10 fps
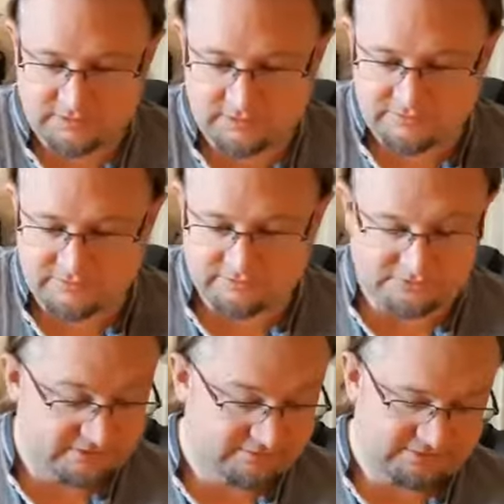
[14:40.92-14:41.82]

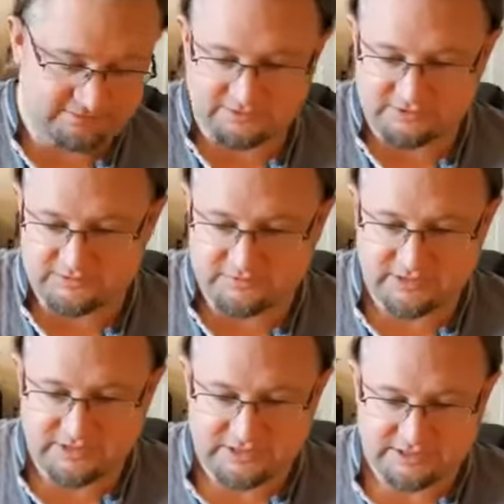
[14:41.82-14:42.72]
obviously in front of
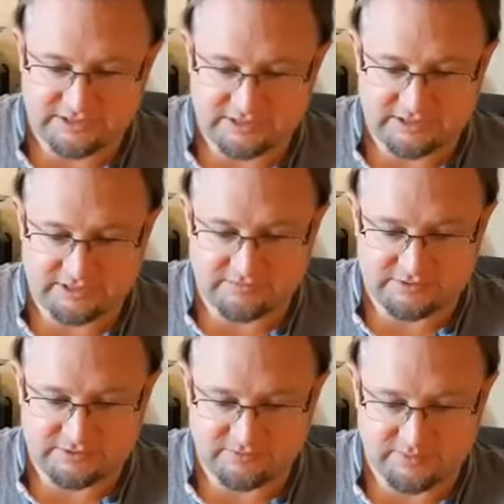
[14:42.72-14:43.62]
you. Give
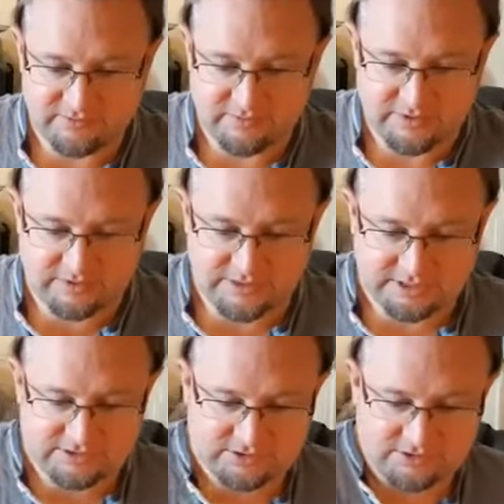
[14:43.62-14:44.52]
yourself a bit of a
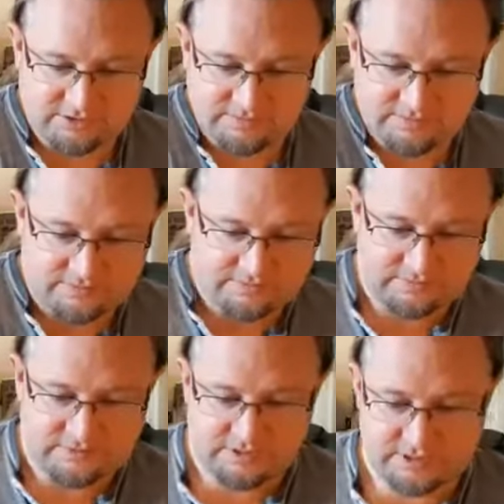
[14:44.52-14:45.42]
marking. So
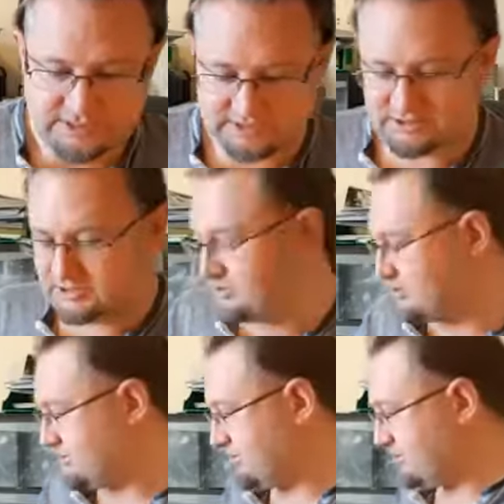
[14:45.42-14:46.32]
okay,
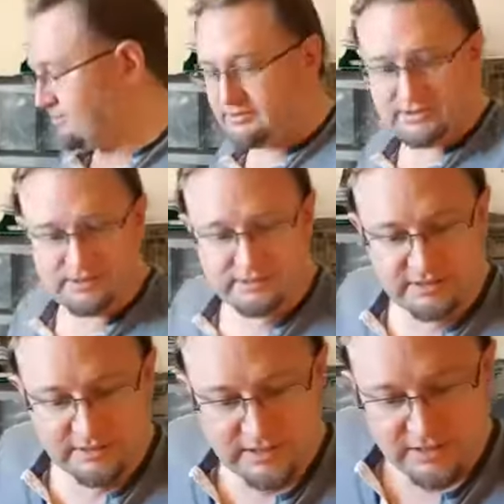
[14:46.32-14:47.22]
so
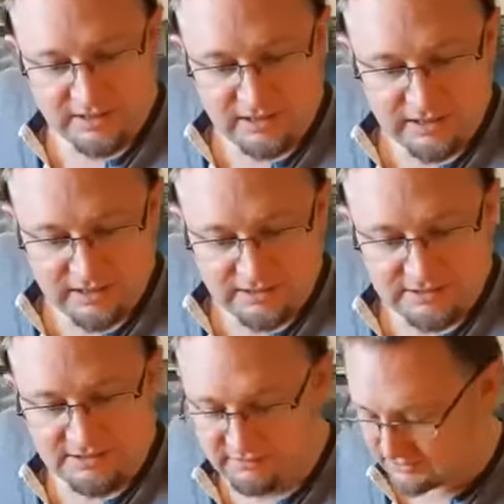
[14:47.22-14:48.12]

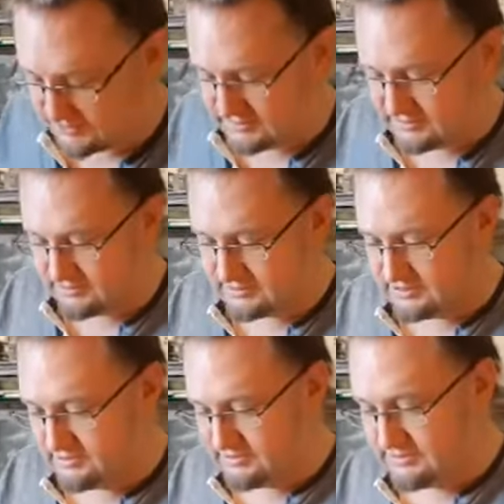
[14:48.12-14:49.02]
let's have a quick look.
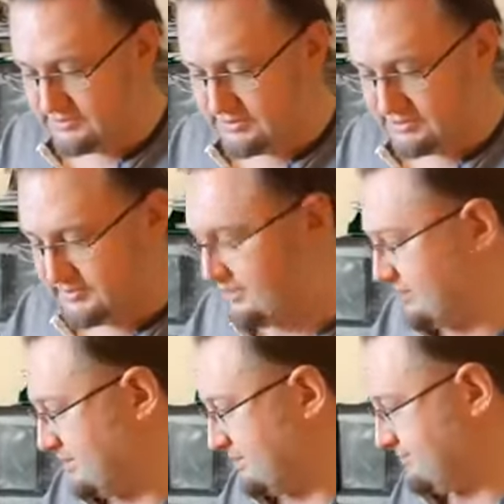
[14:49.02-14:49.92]
So I'm going to make it a bit
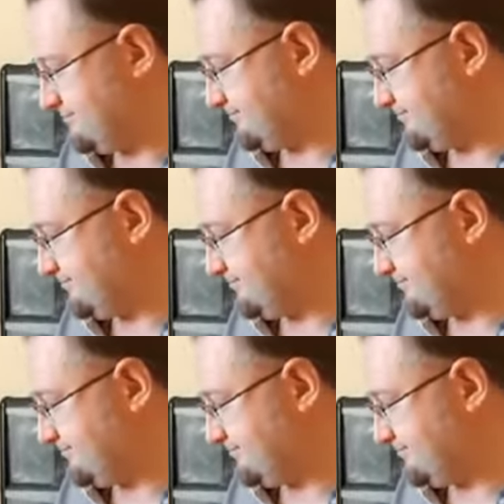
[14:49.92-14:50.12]
thinner.